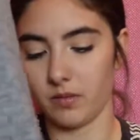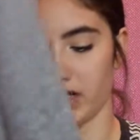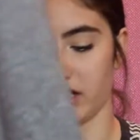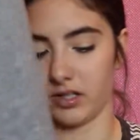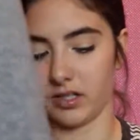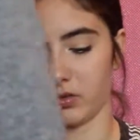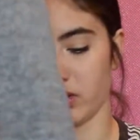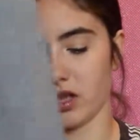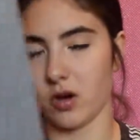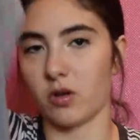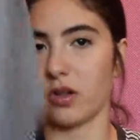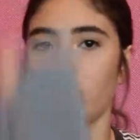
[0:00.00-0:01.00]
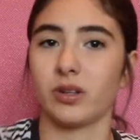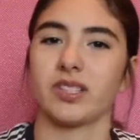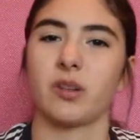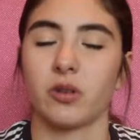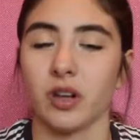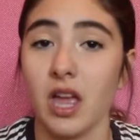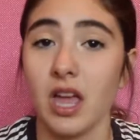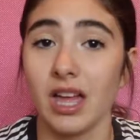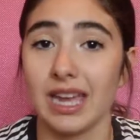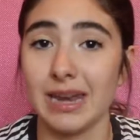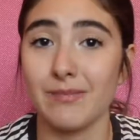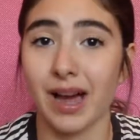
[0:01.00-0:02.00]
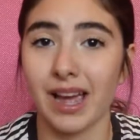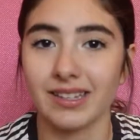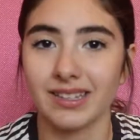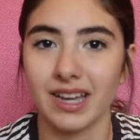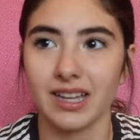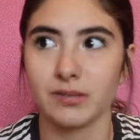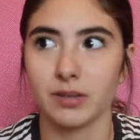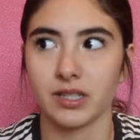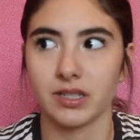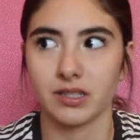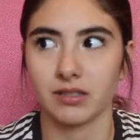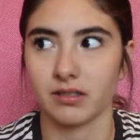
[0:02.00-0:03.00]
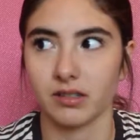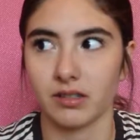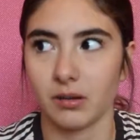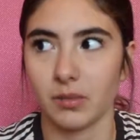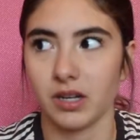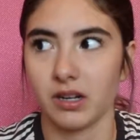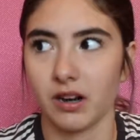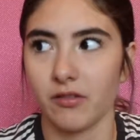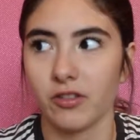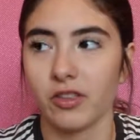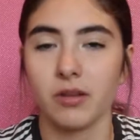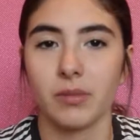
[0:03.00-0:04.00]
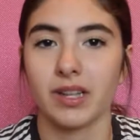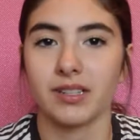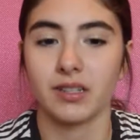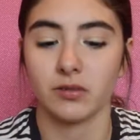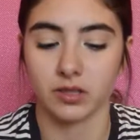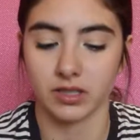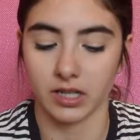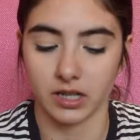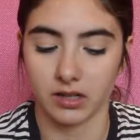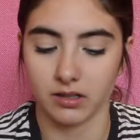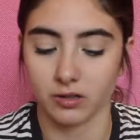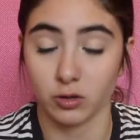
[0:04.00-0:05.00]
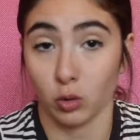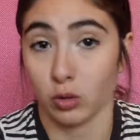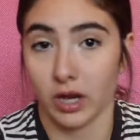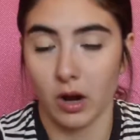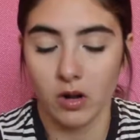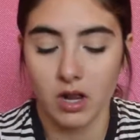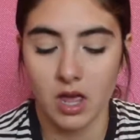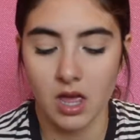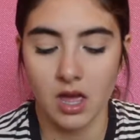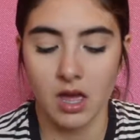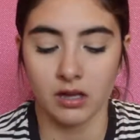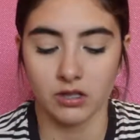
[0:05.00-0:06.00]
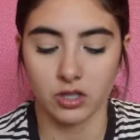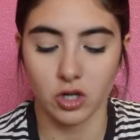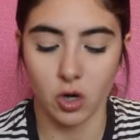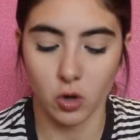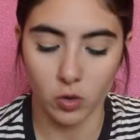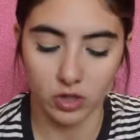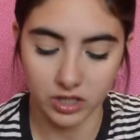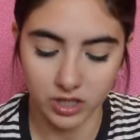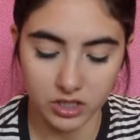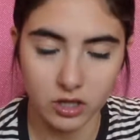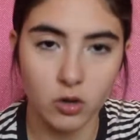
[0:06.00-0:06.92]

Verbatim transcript: because these were the only ones that were in my size because, I mean, everything my size was like sold out. So these are